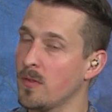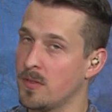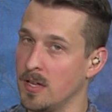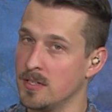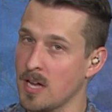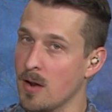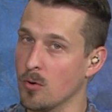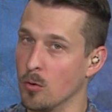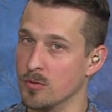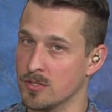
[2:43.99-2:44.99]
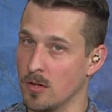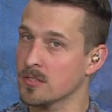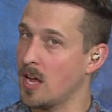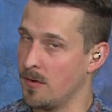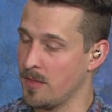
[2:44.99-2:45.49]
the die roll result
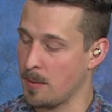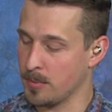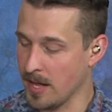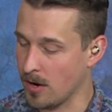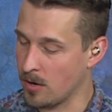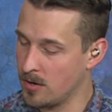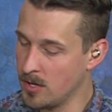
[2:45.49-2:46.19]
of that player.